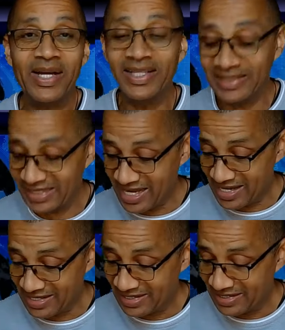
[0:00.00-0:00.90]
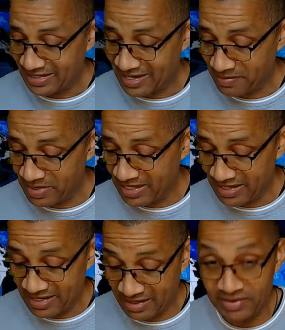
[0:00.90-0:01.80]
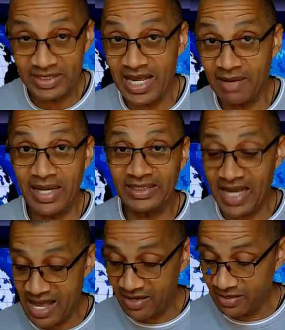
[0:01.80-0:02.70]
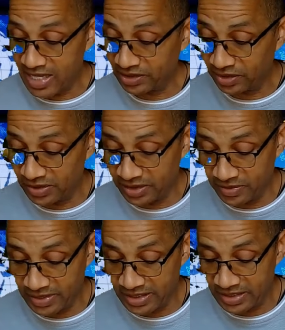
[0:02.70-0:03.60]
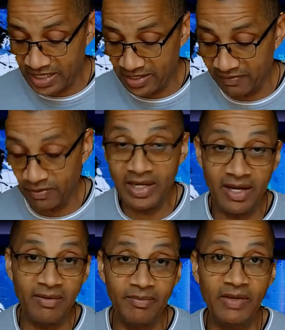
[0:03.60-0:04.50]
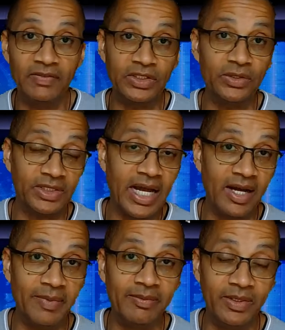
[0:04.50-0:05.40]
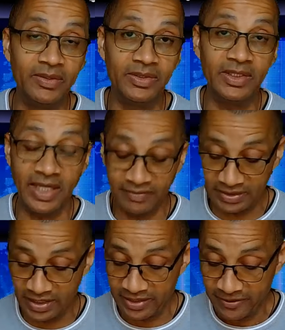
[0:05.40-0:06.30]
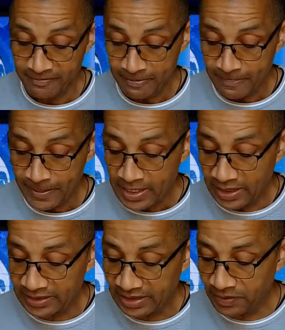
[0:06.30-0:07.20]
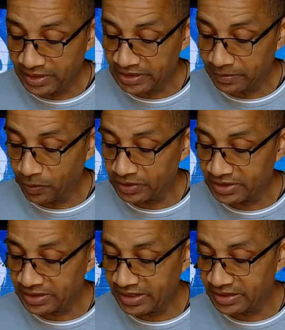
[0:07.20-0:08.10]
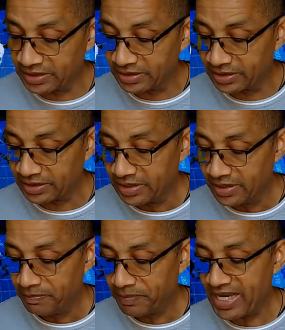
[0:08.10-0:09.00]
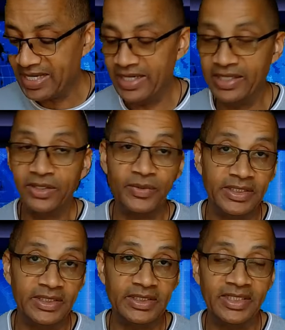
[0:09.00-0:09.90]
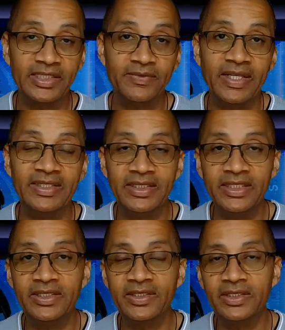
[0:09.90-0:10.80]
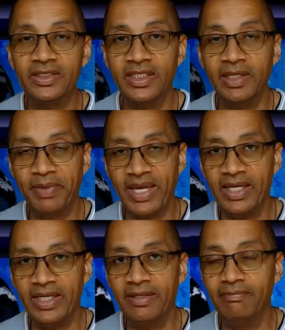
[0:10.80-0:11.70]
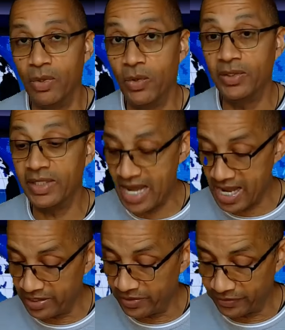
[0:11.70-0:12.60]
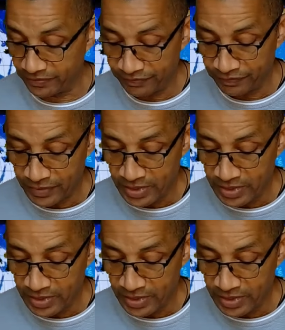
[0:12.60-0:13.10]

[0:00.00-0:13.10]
How do I get a say? I mean, it was not my child. I surely don't get a say. Now, if it's your child, maybe you should have a say. Someone that supports teachers' pay increases. That's right. Teachers should get paid more than I do.